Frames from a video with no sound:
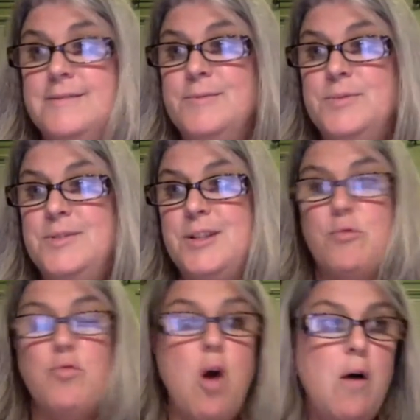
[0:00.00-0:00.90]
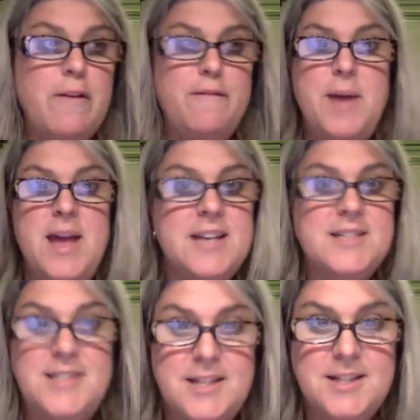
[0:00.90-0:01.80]
the role of being a
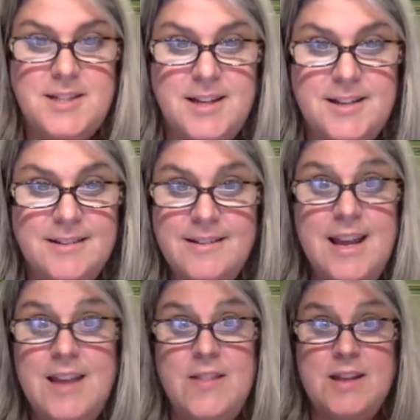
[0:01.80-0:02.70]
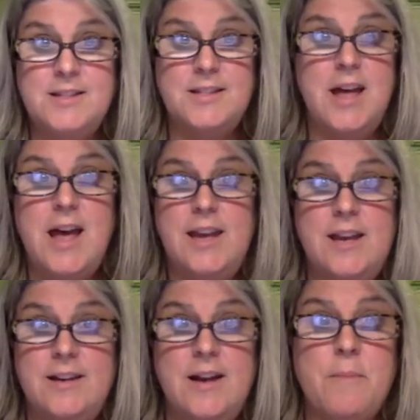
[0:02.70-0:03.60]
citizen in this like
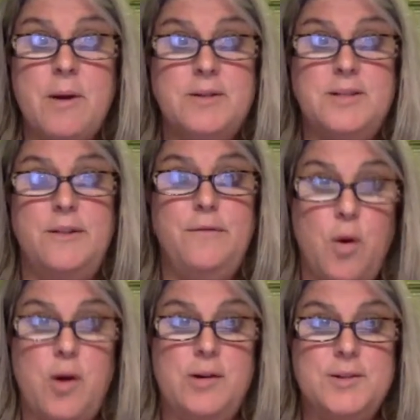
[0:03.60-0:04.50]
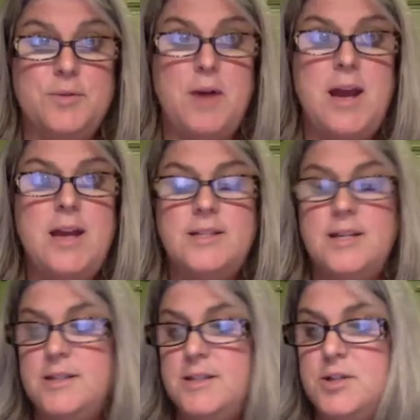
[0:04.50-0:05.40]
immersive world, right?
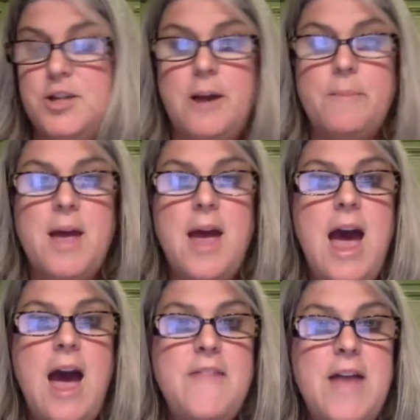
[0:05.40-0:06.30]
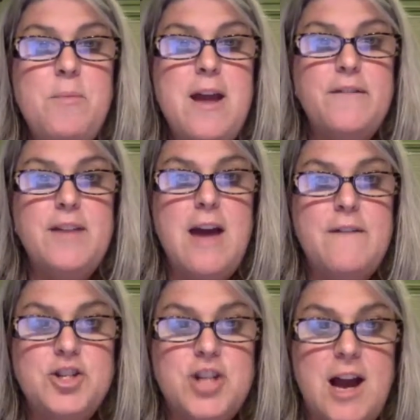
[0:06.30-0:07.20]
Citizenship. And then we have Kevin
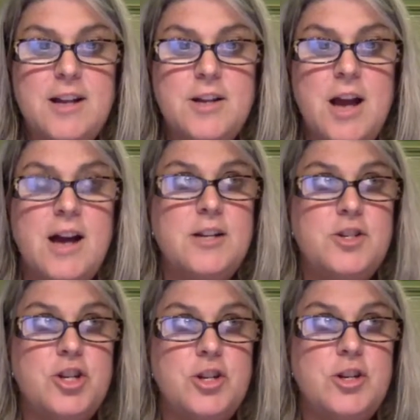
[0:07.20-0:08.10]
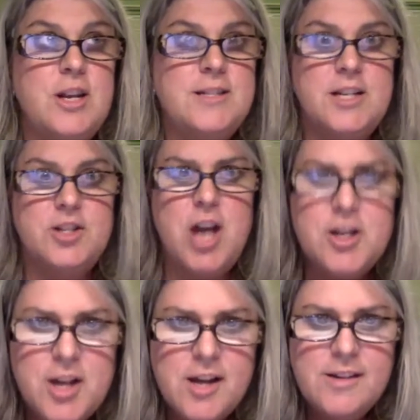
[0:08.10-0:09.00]
is it
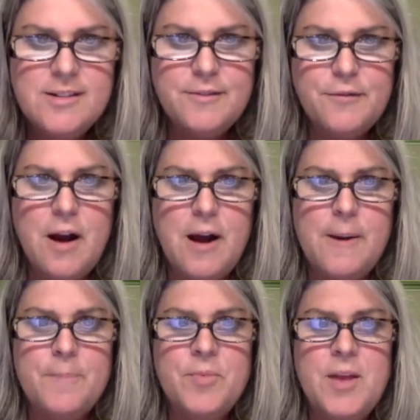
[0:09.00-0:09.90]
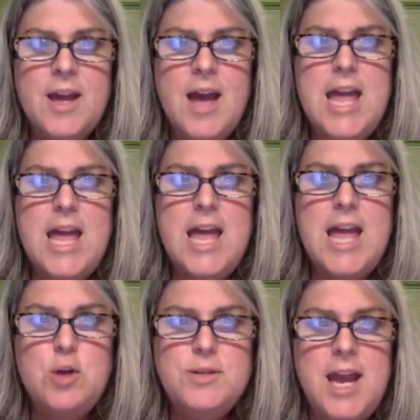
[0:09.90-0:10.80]
Chaja from
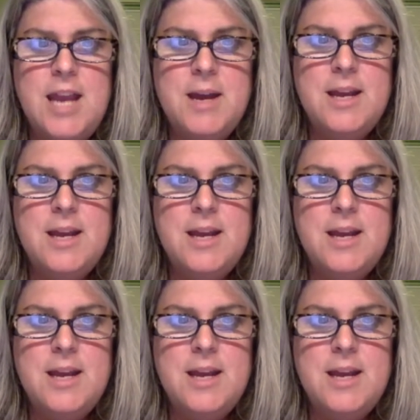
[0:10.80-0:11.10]
EQ-tainment.